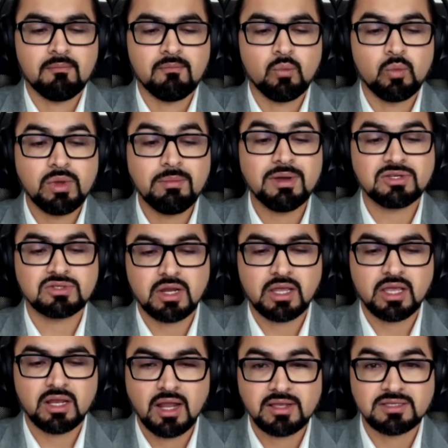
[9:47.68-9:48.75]
we must
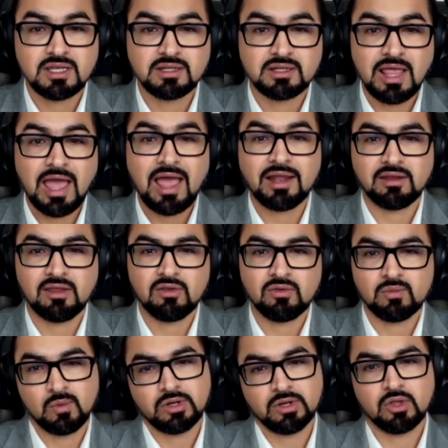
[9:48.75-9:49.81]
recognize that that is
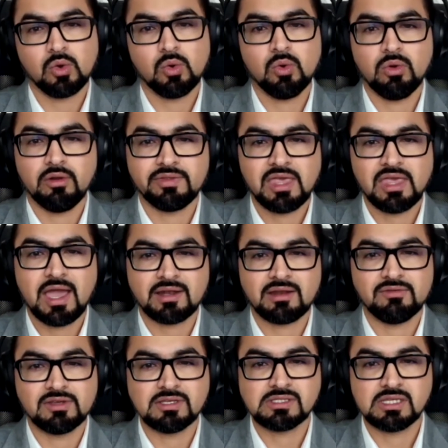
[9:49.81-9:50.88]
what the goal of the
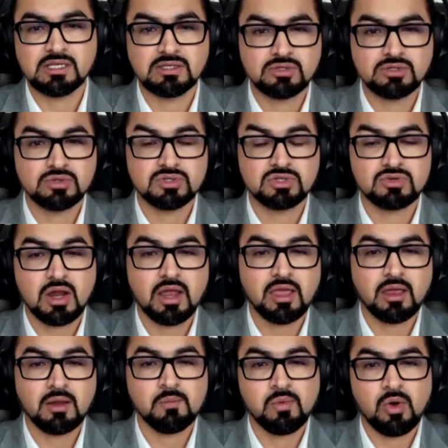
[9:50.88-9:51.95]
activists is, to try
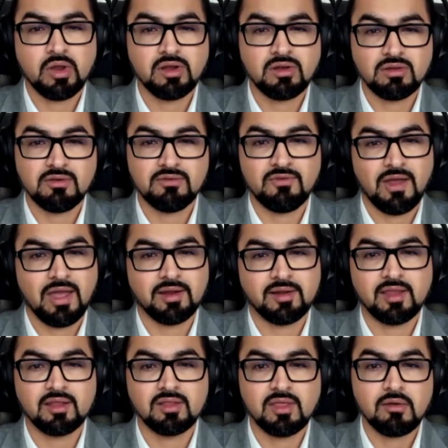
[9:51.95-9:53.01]
and point to the fact
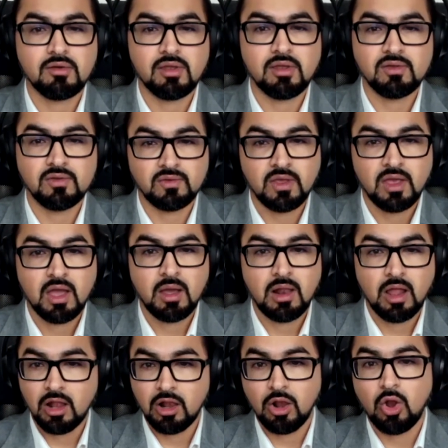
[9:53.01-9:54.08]
that there is
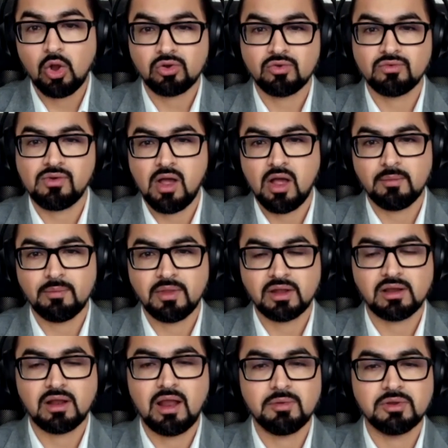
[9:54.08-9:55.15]
a lot of harm
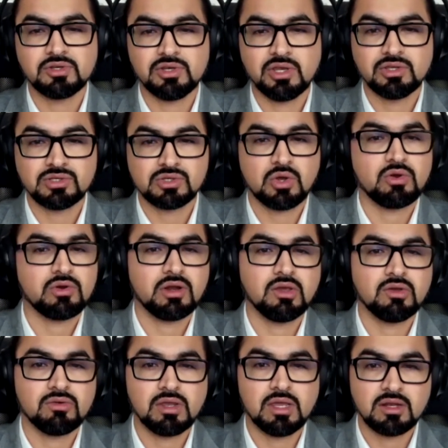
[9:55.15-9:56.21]
that climate change is already
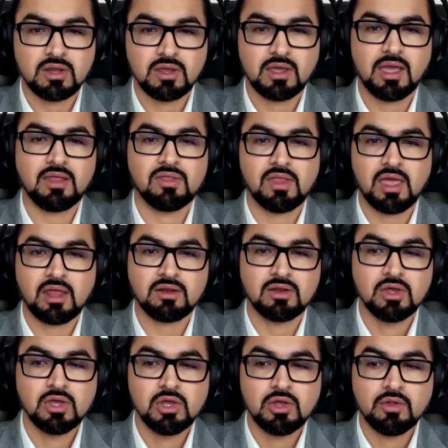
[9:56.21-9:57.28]
creating, and that
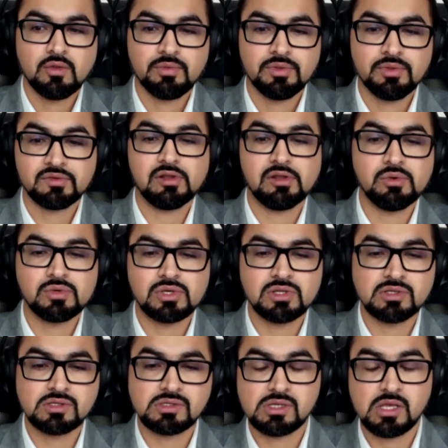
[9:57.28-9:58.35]
the
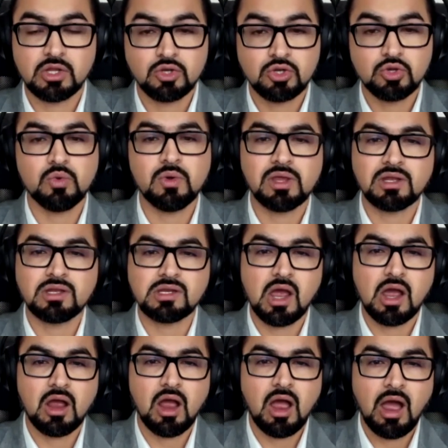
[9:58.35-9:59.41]
solutions to it
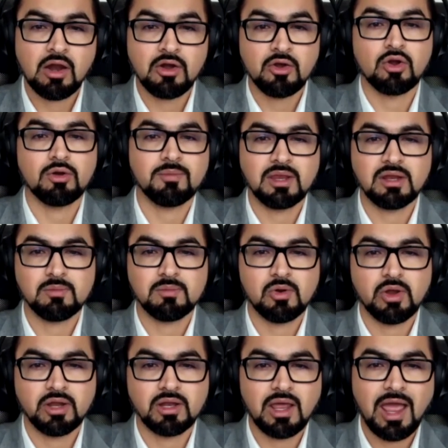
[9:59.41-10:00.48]
are not being
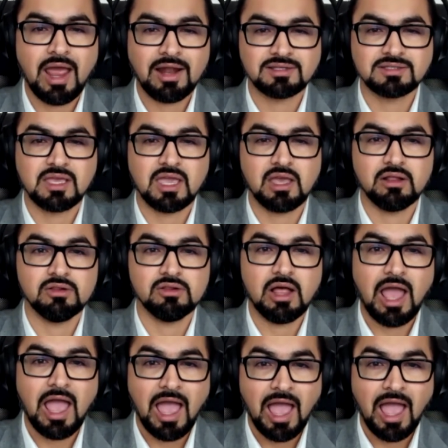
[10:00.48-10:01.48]
deployed at scale